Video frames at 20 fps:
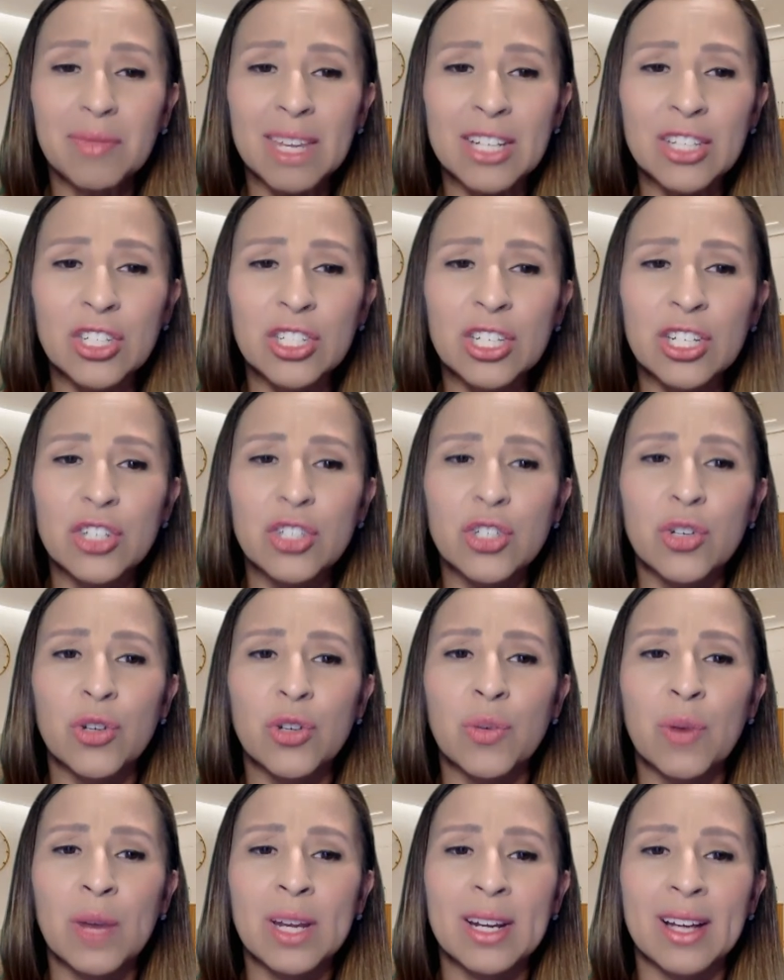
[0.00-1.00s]
And she's going to show
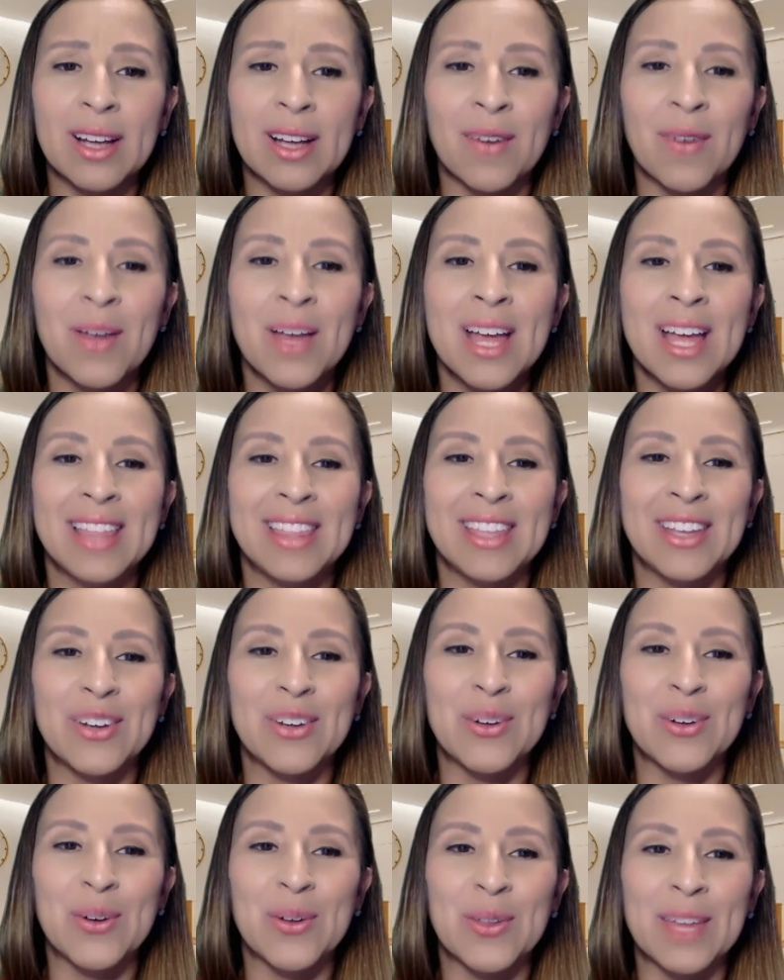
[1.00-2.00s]
you right now. There
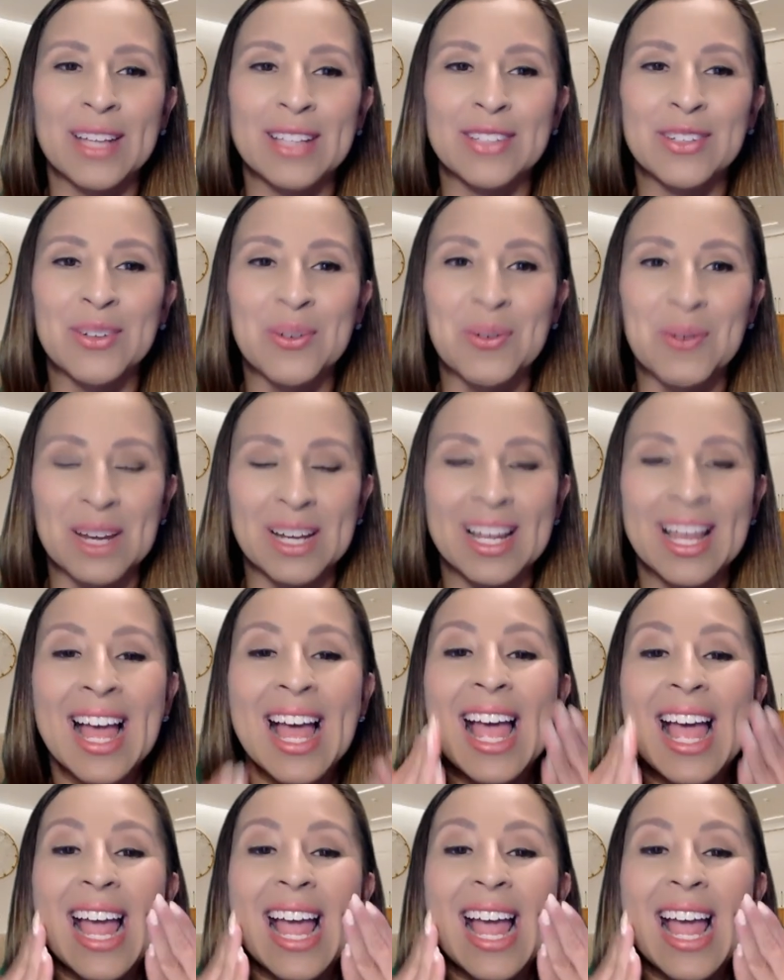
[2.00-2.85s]
you go. That's great.